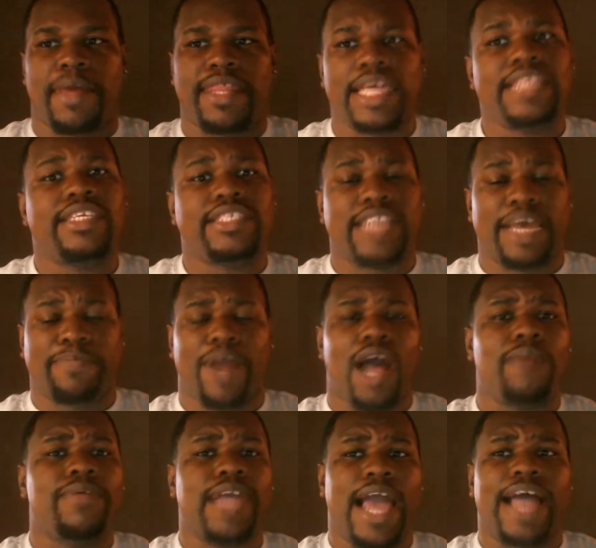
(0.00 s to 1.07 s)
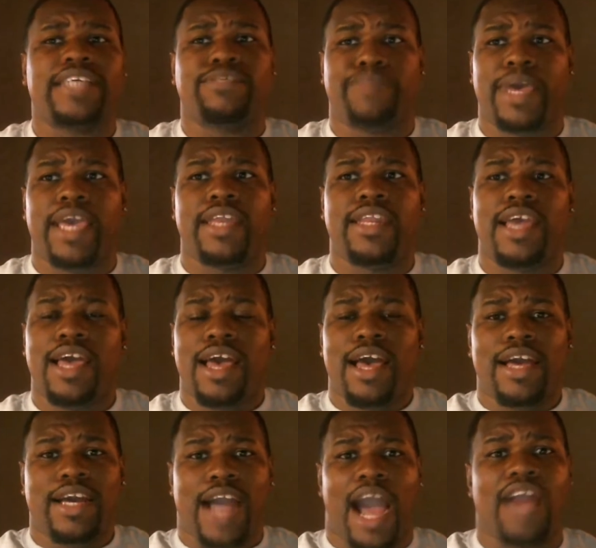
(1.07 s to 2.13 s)
I think this probably has been
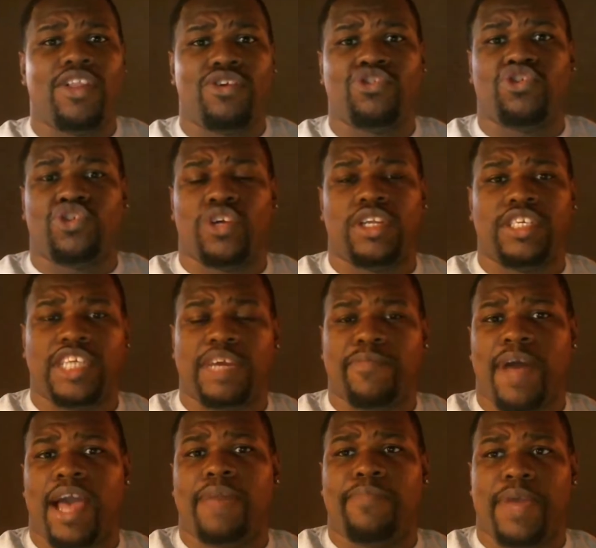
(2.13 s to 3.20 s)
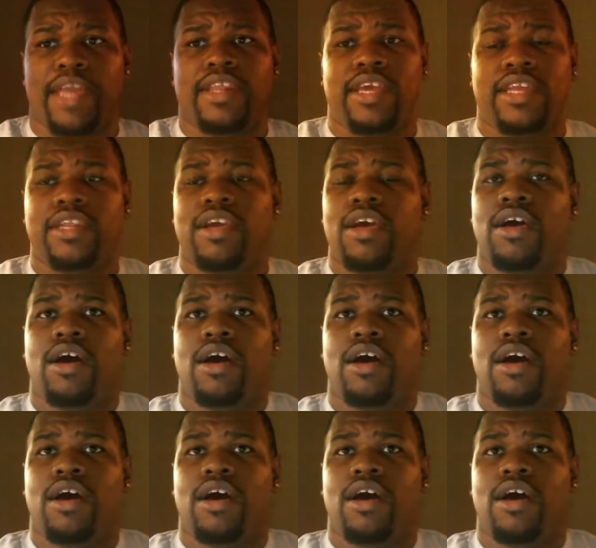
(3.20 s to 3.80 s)
Kylo's trilogy, in my opinion.